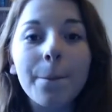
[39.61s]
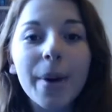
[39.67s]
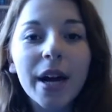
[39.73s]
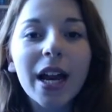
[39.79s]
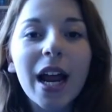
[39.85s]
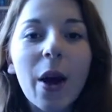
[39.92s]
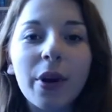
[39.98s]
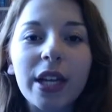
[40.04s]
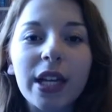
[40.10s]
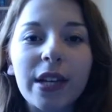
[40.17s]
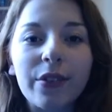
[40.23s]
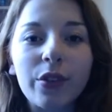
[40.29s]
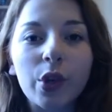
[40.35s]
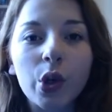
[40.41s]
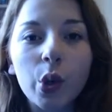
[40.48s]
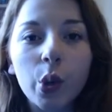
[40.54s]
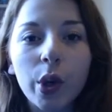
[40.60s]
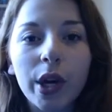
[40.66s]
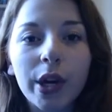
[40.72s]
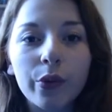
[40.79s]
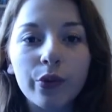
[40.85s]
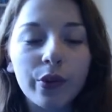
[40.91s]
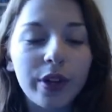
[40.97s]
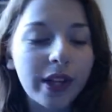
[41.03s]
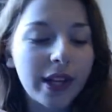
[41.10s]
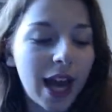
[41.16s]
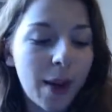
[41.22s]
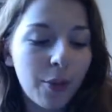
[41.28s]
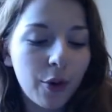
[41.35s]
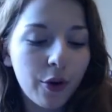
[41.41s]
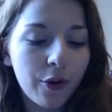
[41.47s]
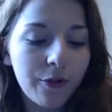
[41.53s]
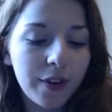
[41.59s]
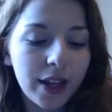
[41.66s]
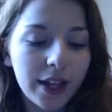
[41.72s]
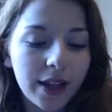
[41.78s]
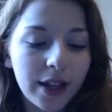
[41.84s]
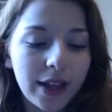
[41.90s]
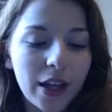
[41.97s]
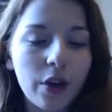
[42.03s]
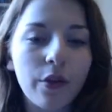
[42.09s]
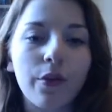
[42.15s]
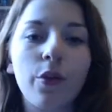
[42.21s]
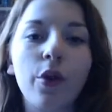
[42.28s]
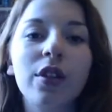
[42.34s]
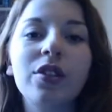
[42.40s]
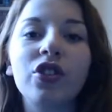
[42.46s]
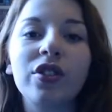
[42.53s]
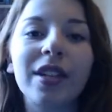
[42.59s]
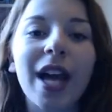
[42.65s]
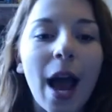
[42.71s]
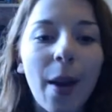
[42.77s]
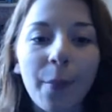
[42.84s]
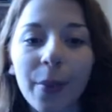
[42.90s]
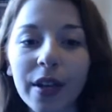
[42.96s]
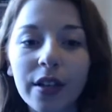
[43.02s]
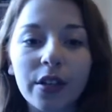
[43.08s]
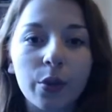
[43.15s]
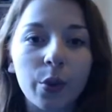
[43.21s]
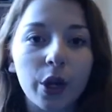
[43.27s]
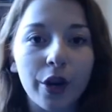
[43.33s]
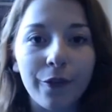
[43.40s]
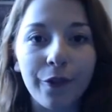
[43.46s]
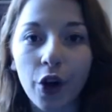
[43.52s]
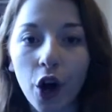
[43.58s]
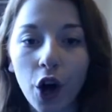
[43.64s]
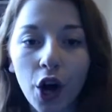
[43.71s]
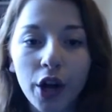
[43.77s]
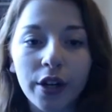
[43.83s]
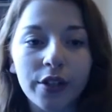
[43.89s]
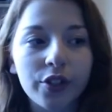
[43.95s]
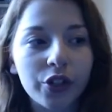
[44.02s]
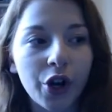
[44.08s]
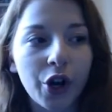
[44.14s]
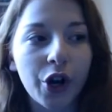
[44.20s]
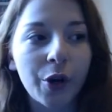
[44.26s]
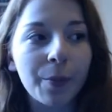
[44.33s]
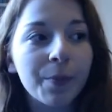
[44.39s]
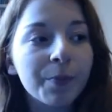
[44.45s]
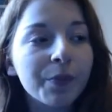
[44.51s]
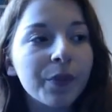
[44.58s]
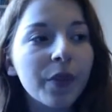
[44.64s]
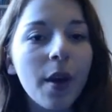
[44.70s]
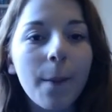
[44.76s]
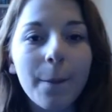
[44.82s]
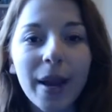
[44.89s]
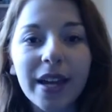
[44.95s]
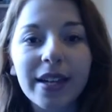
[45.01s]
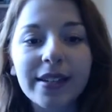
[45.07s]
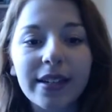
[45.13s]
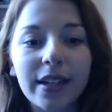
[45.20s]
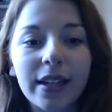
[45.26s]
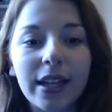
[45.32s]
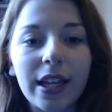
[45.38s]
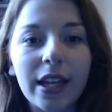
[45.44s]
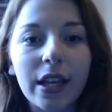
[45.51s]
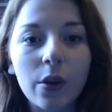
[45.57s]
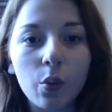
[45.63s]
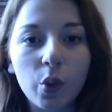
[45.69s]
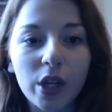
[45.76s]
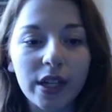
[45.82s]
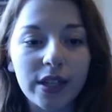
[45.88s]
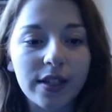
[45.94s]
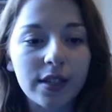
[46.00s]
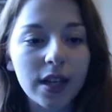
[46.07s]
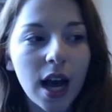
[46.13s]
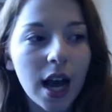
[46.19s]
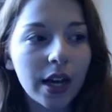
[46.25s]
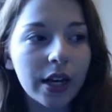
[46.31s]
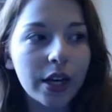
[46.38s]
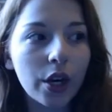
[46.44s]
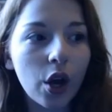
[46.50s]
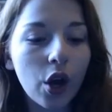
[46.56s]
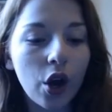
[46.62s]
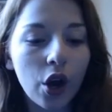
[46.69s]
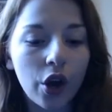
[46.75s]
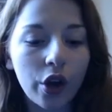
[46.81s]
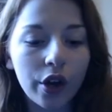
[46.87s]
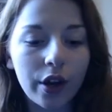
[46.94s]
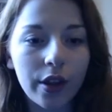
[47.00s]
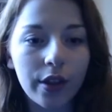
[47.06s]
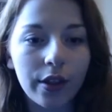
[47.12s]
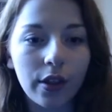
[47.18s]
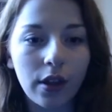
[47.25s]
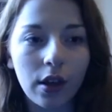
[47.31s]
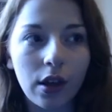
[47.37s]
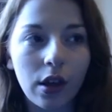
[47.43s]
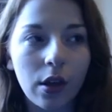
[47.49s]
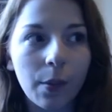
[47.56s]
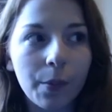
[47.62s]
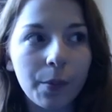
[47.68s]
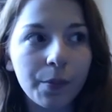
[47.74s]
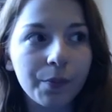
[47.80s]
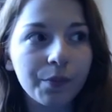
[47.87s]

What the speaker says: But I want to give you a quick recap of Italy, of what's just happened and where I've gone. So basically we started on the